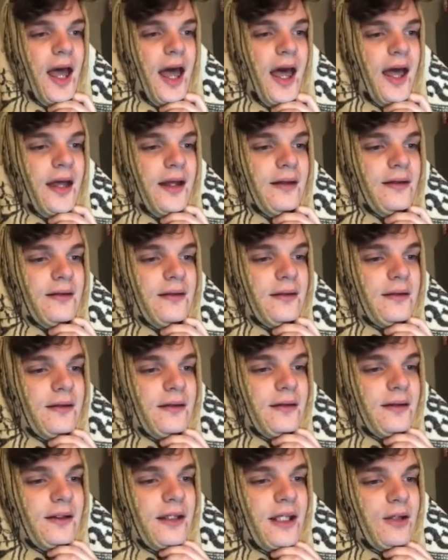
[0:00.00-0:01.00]
And
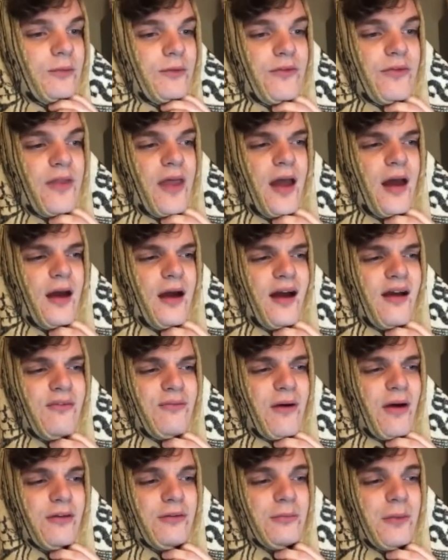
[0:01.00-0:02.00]
it was there I
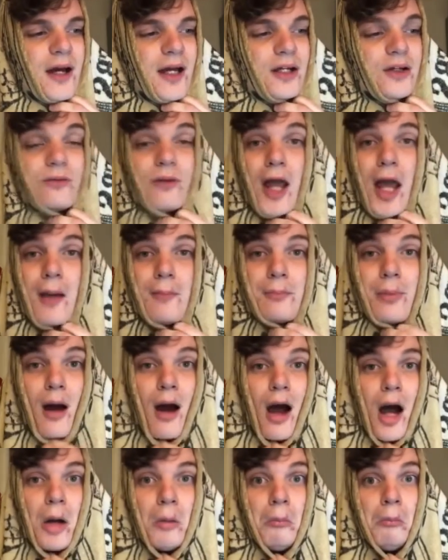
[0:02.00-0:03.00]
felt my
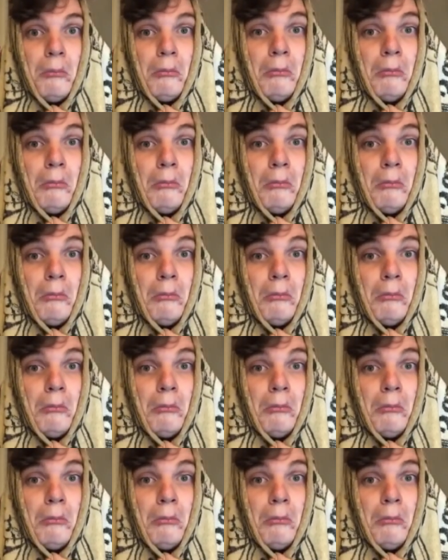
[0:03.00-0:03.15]
grandpa.